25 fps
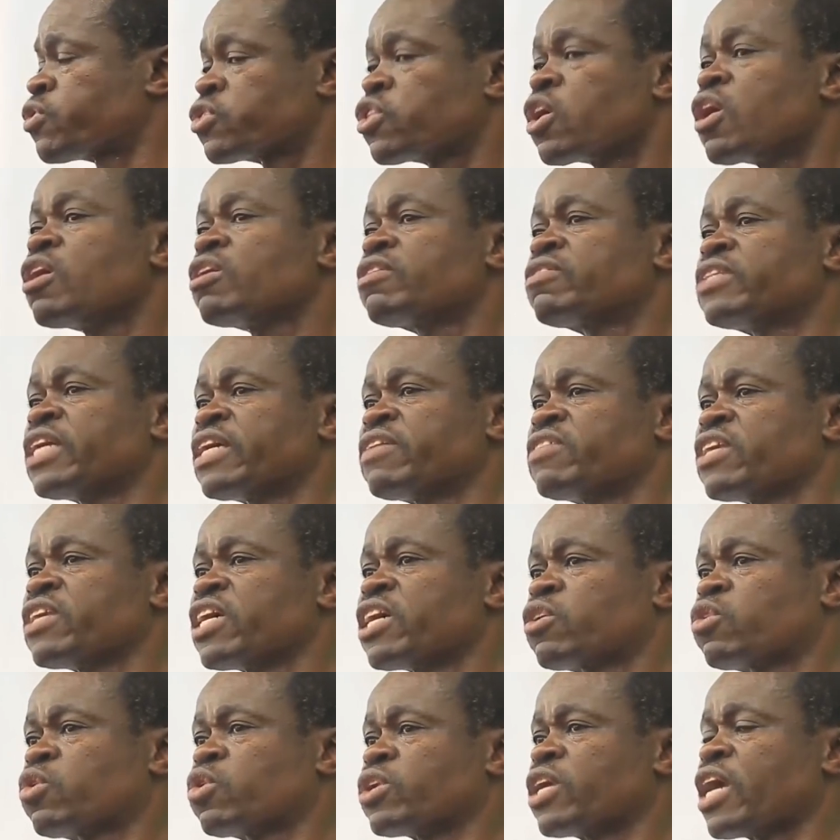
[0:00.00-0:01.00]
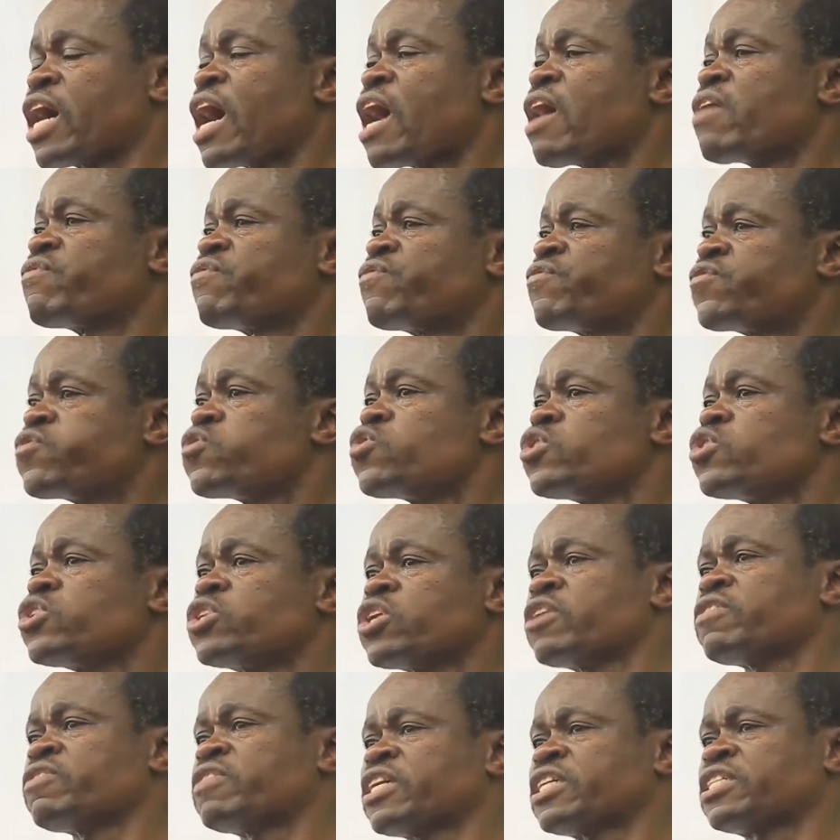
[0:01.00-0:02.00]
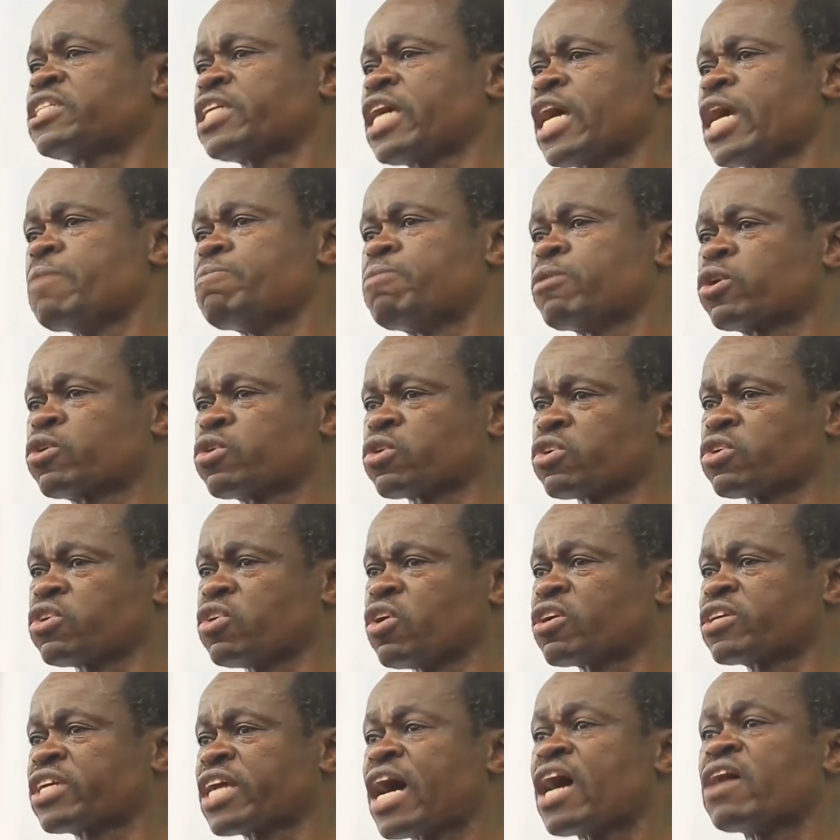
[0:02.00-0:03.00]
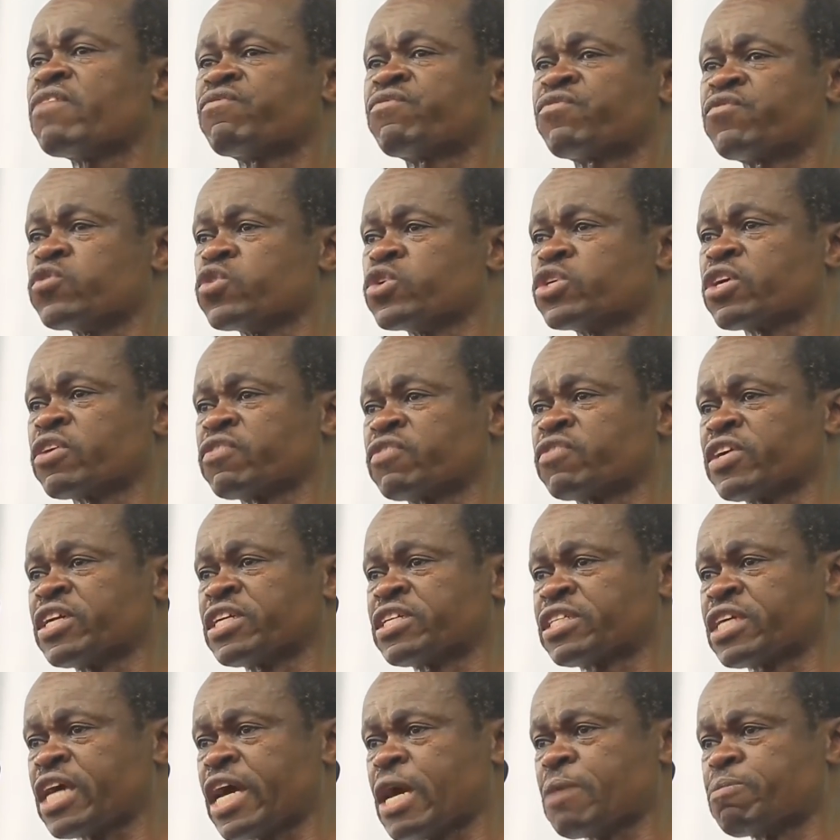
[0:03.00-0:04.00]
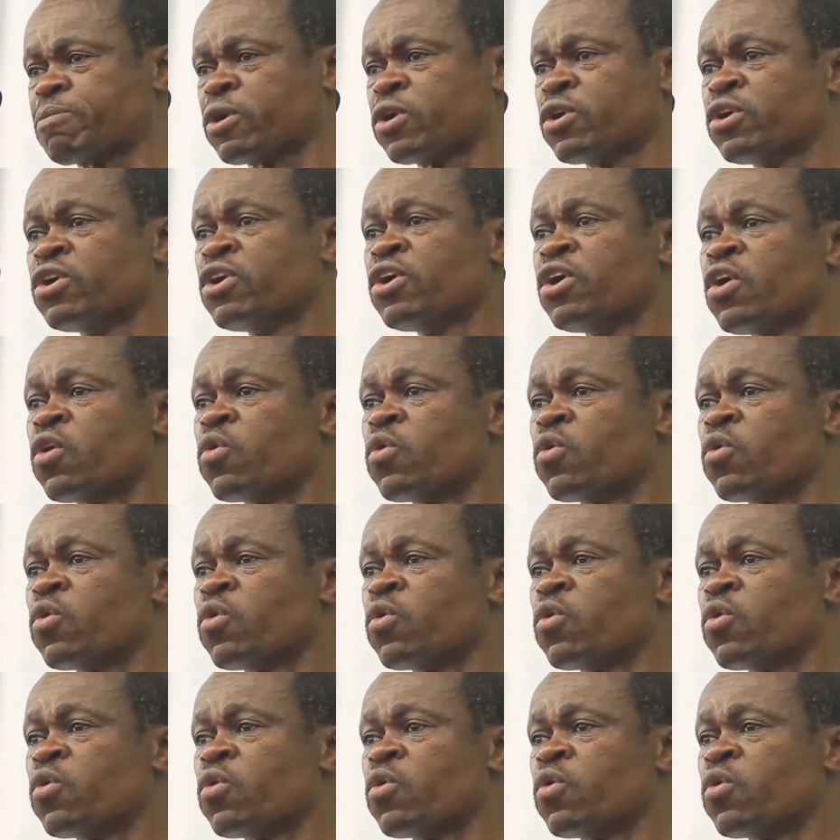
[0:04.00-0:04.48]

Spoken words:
thought that they could have food on the table could not have food on the table.